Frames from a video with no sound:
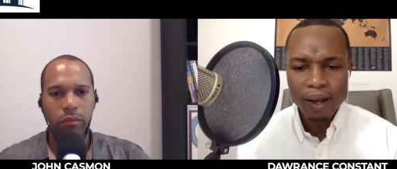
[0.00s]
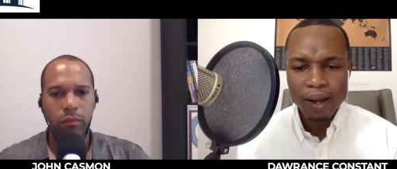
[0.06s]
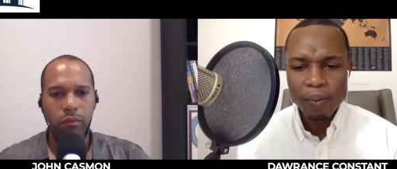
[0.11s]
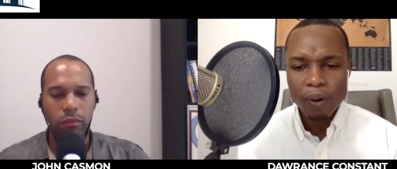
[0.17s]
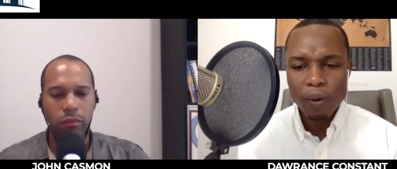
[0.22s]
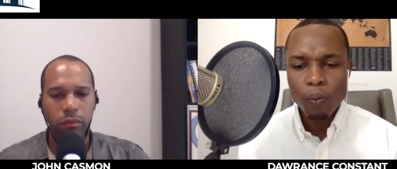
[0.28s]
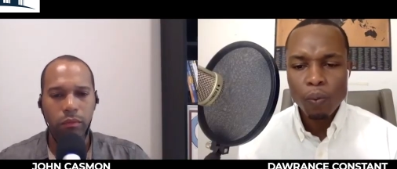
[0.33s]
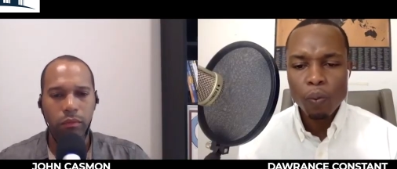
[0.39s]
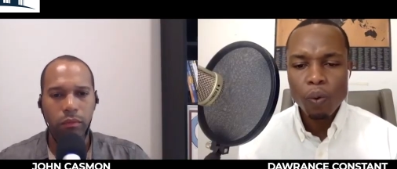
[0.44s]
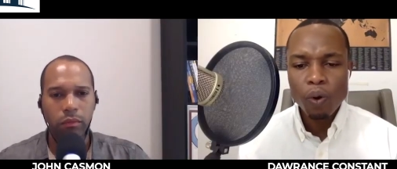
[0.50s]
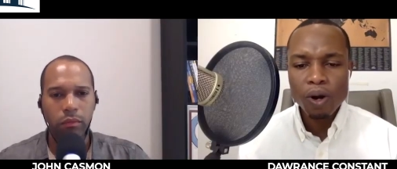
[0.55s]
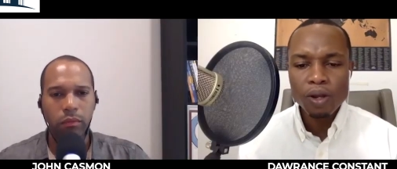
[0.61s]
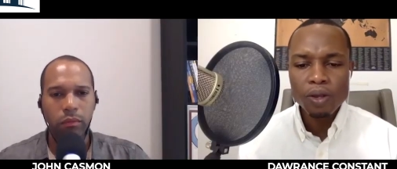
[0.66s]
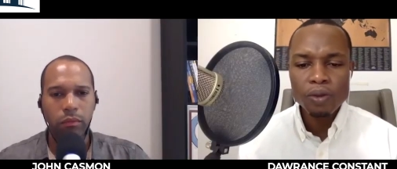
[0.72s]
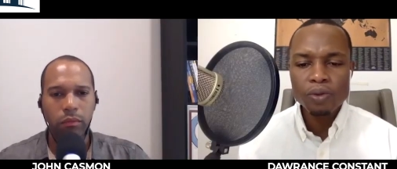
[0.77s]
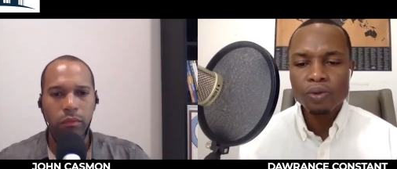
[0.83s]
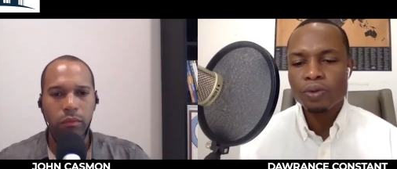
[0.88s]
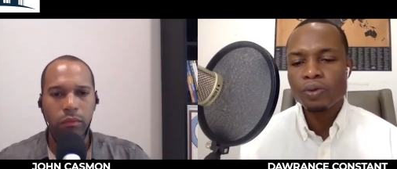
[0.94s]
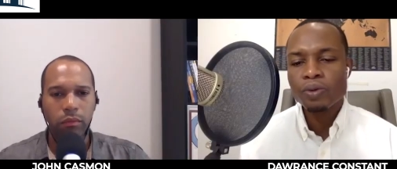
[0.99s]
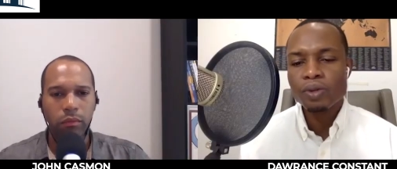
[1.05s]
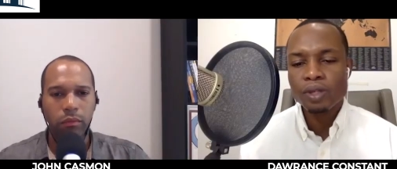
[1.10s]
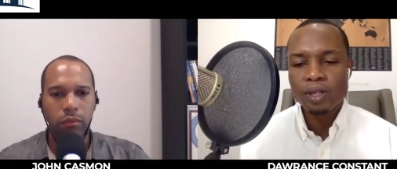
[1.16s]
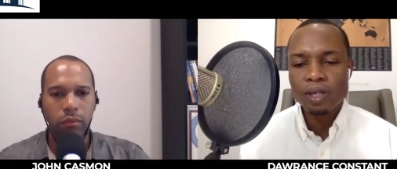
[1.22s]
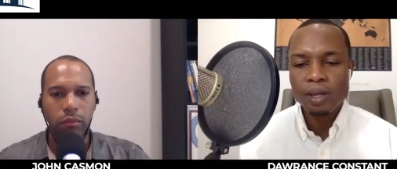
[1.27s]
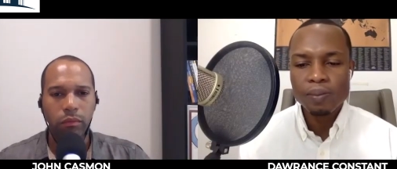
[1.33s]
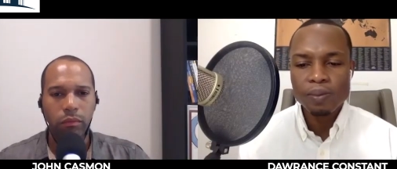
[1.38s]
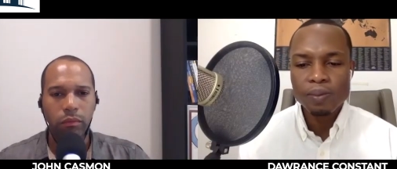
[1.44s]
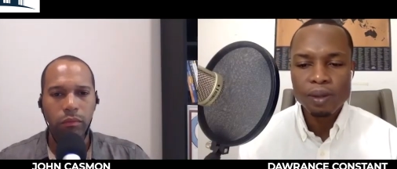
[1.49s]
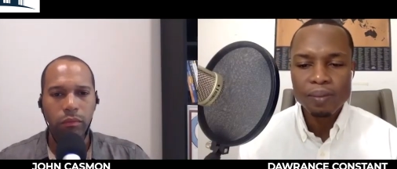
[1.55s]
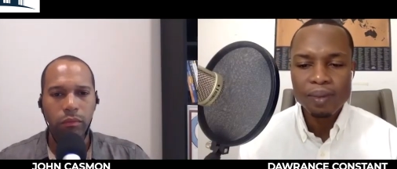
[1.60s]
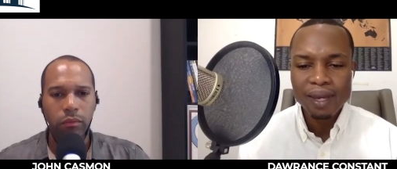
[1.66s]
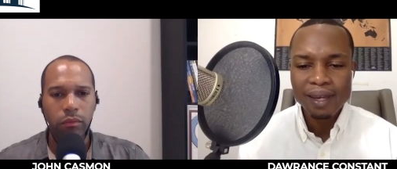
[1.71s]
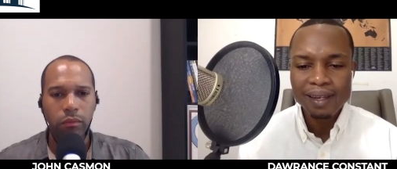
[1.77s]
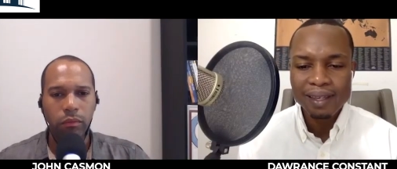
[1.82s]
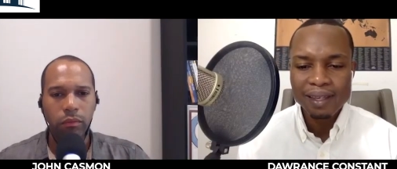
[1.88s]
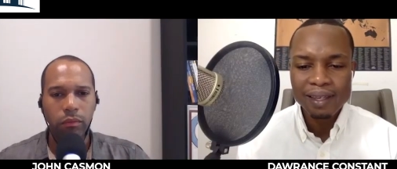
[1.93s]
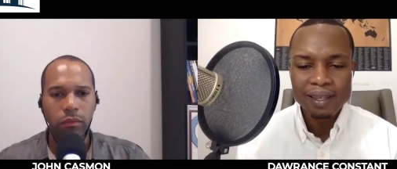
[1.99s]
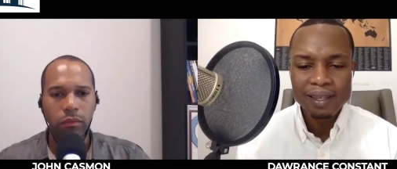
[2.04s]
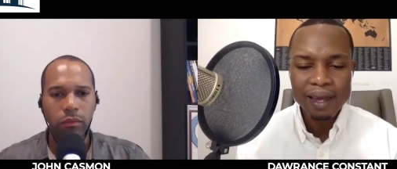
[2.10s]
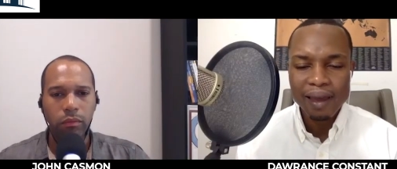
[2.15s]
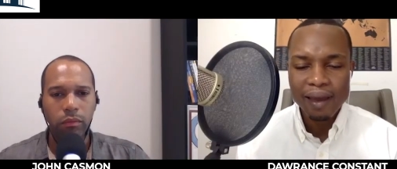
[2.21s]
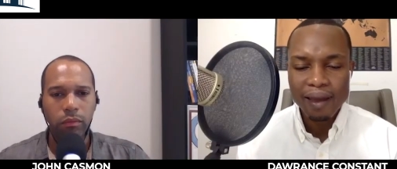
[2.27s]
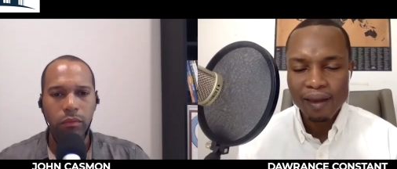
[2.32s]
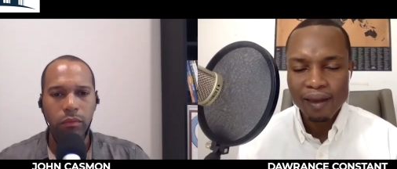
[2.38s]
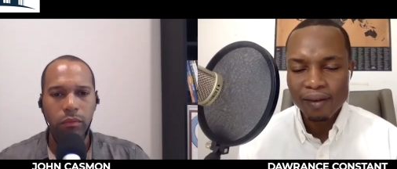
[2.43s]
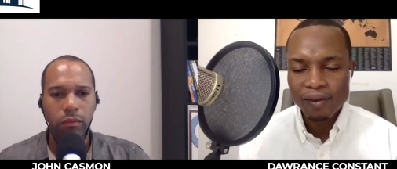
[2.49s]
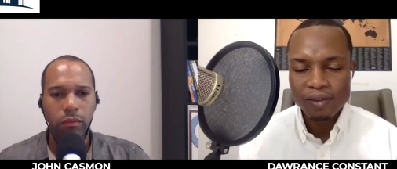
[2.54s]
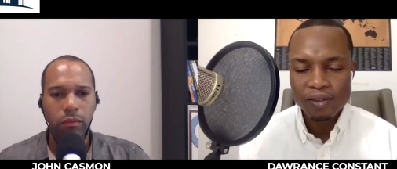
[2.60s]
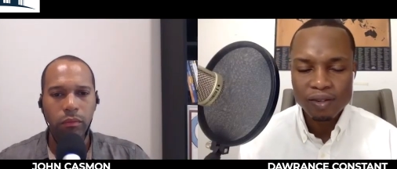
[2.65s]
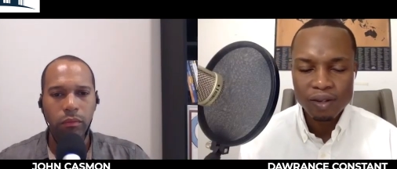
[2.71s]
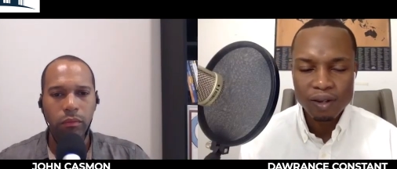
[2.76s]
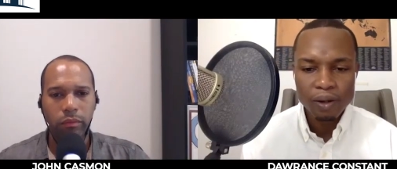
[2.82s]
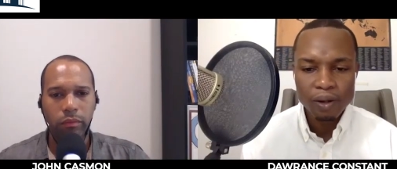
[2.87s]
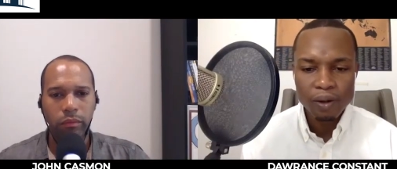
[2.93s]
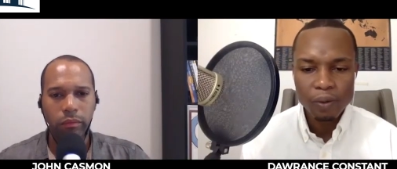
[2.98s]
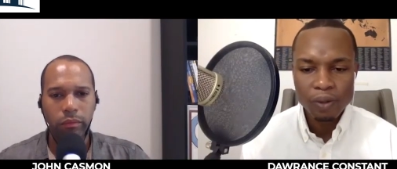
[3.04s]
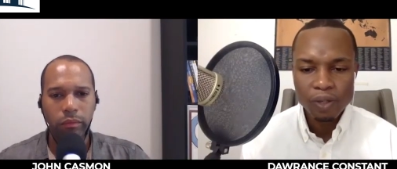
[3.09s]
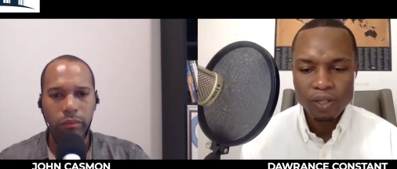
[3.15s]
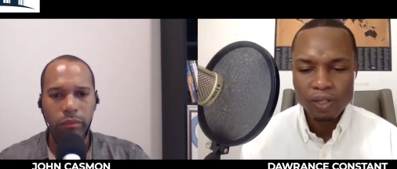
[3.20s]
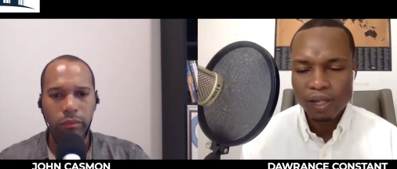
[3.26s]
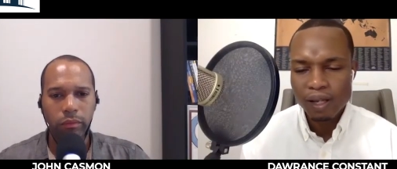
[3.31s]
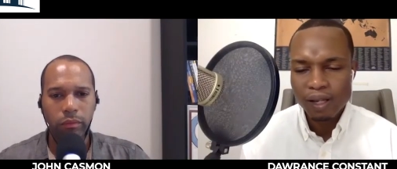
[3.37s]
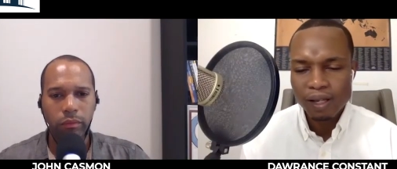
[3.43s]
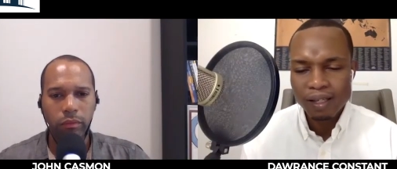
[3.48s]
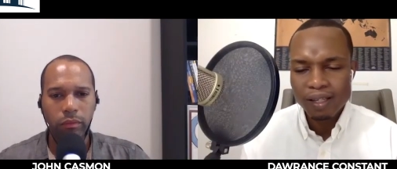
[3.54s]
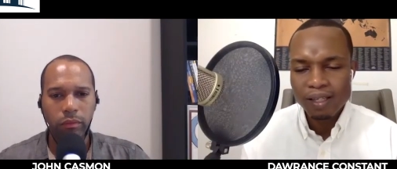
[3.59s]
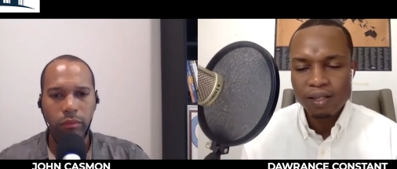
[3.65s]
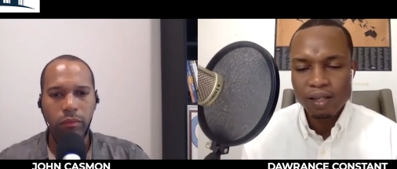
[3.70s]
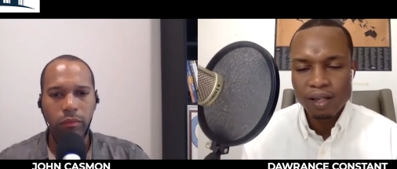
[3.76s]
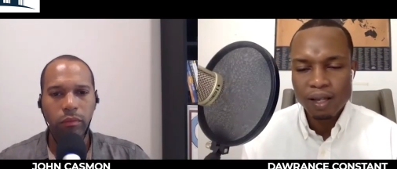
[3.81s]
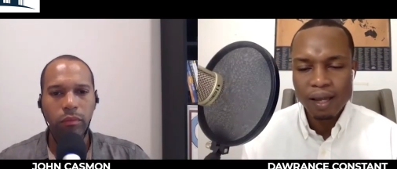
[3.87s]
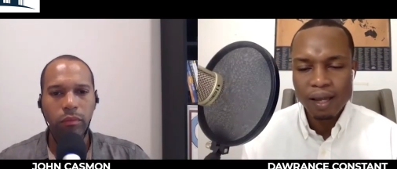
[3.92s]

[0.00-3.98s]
Speaker 1: But what do you do to keep them engaged uh, once they at least